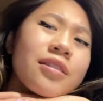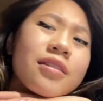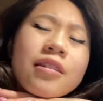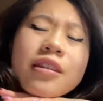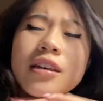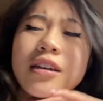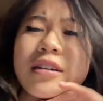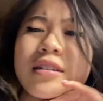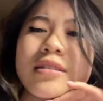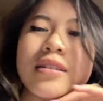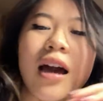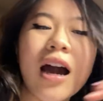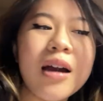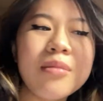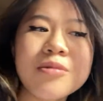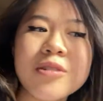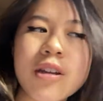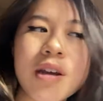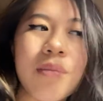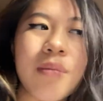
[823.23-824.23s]
The thing is,
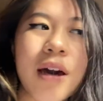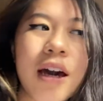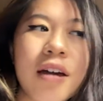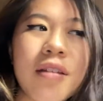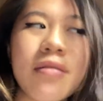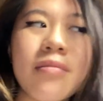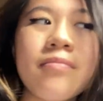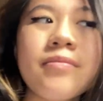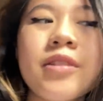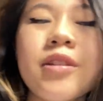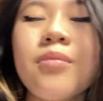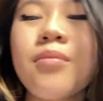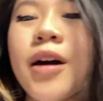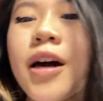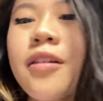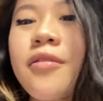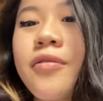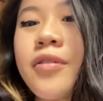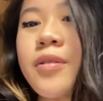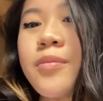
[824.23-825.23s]
I'm good at math, so
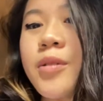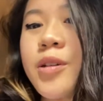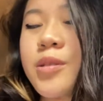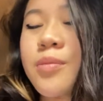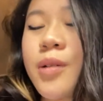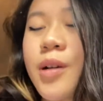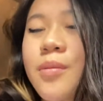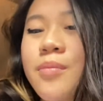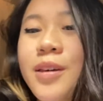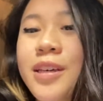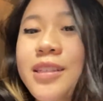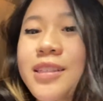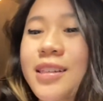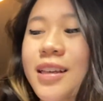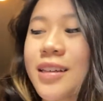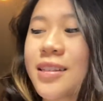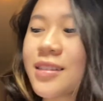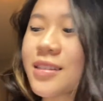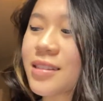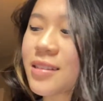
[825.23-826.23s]
math for the most part makes
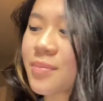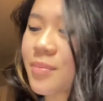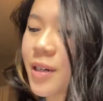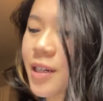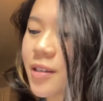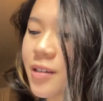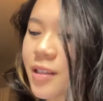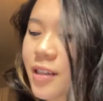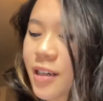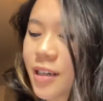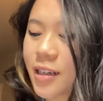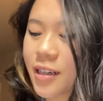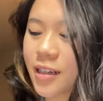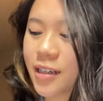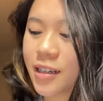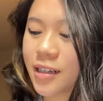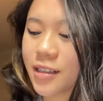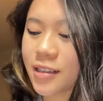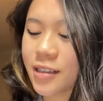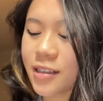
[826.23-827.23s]
sense, but
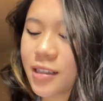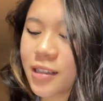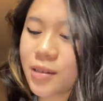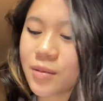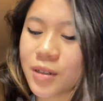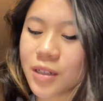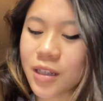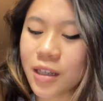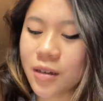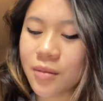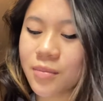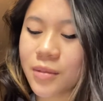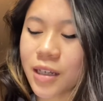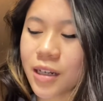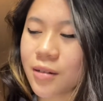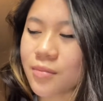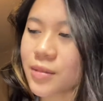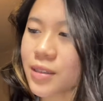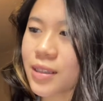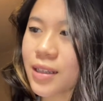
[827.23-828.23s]
this is one of them that
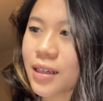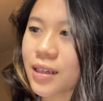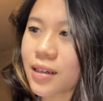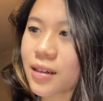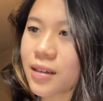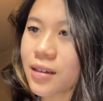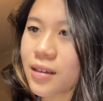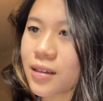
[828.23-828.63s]
I'm just like,